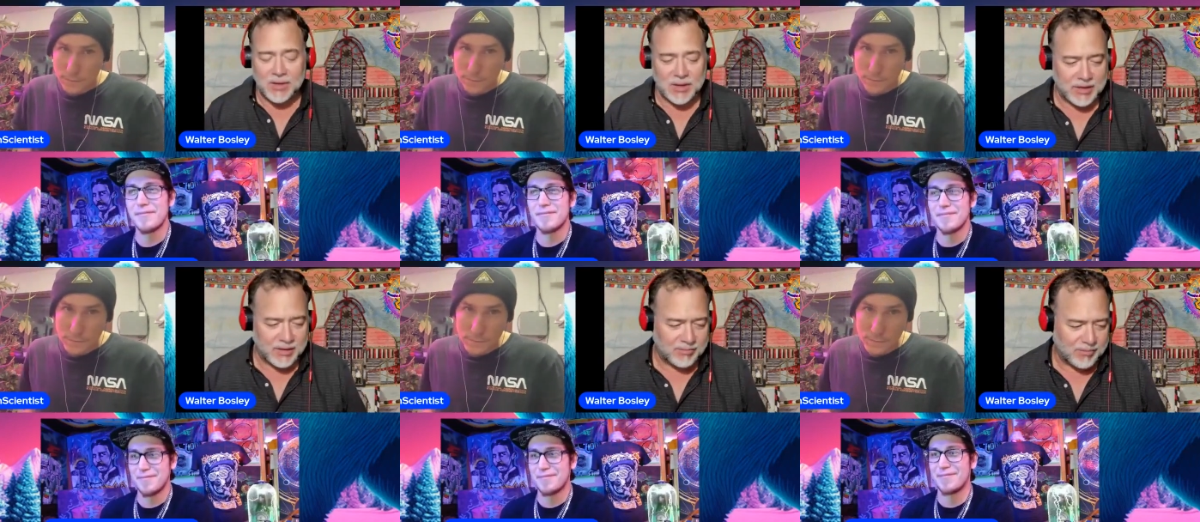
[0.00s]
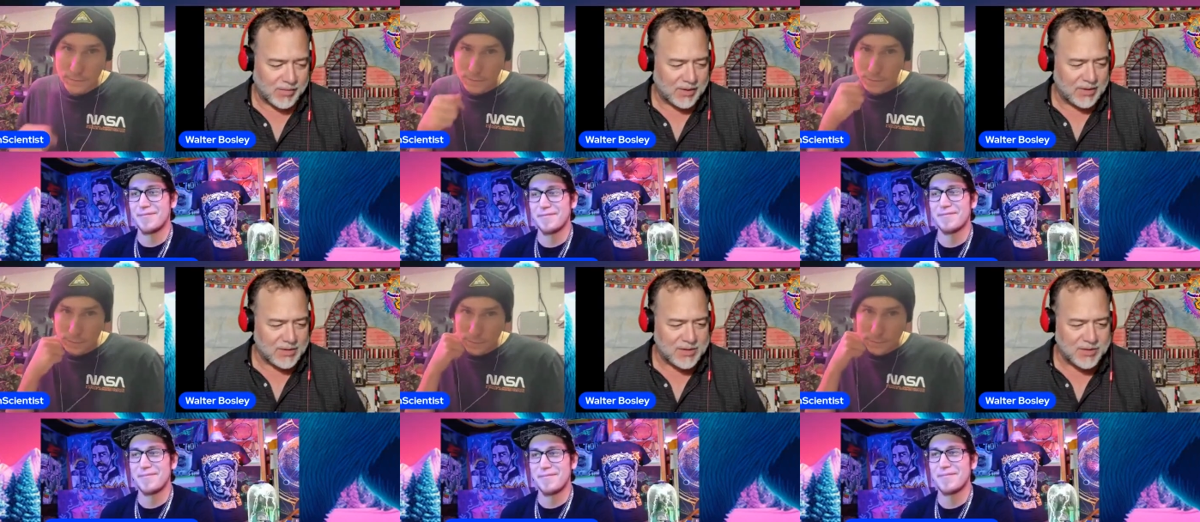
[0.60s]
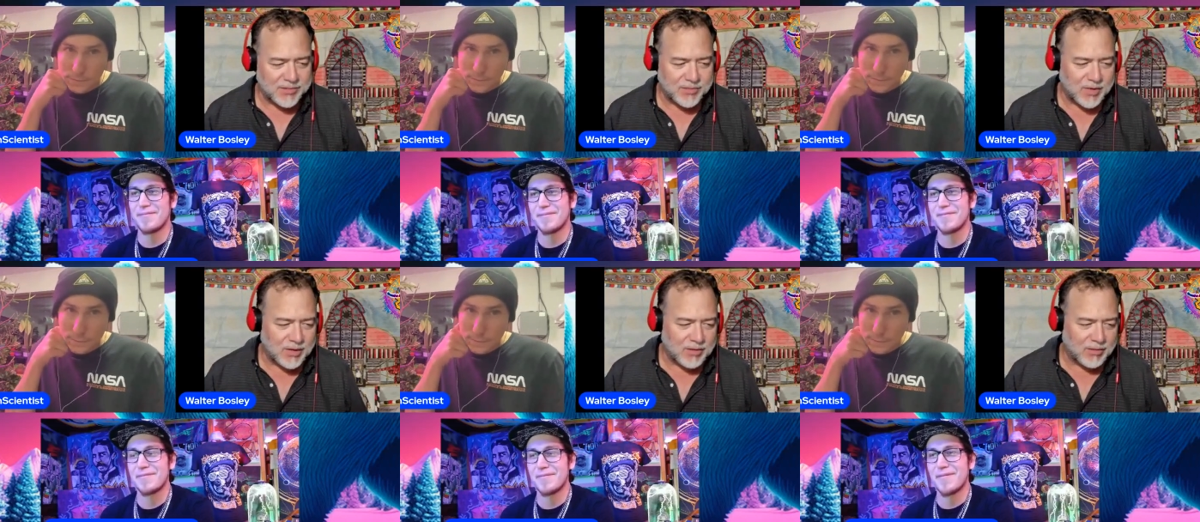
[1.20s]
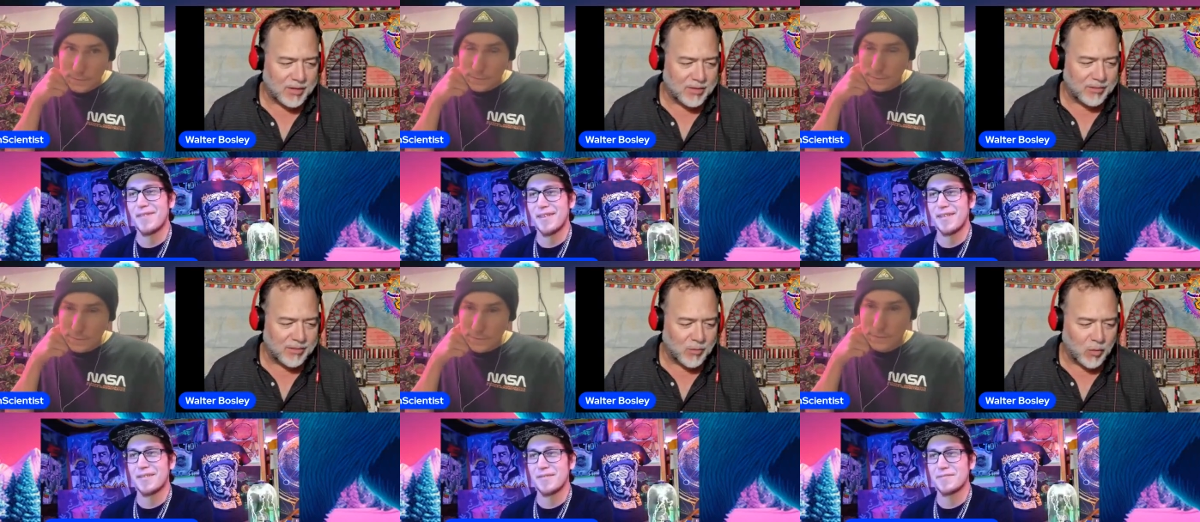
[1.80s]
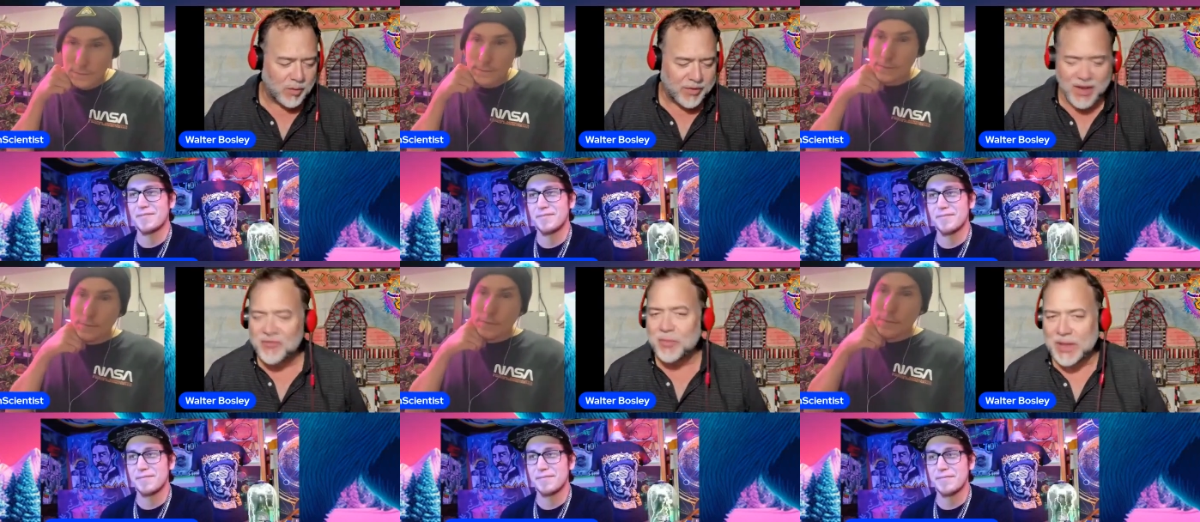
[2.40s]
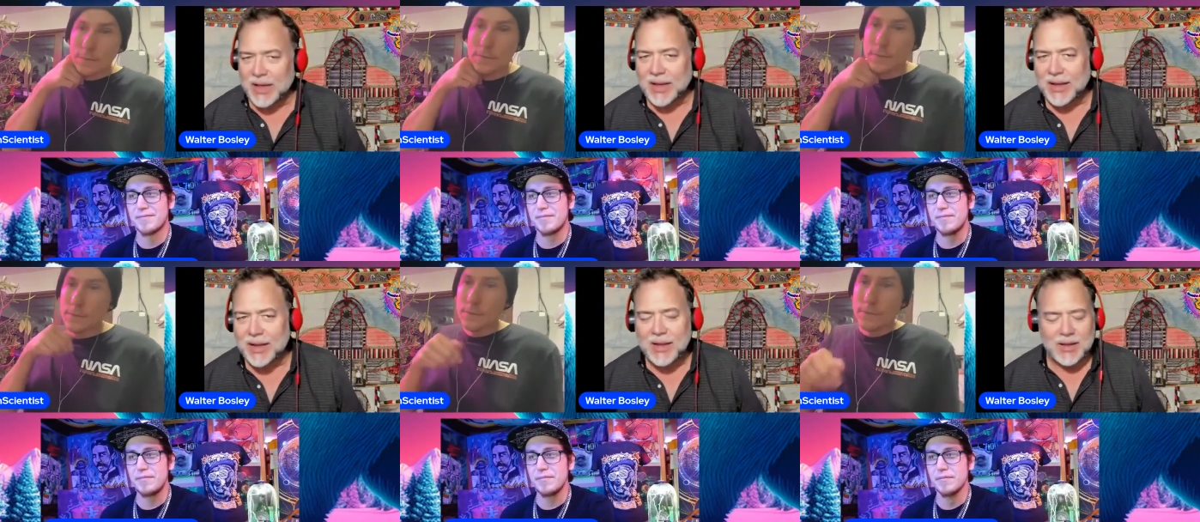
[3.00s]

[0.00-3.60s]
Speaker 1: Um, as with the FBI,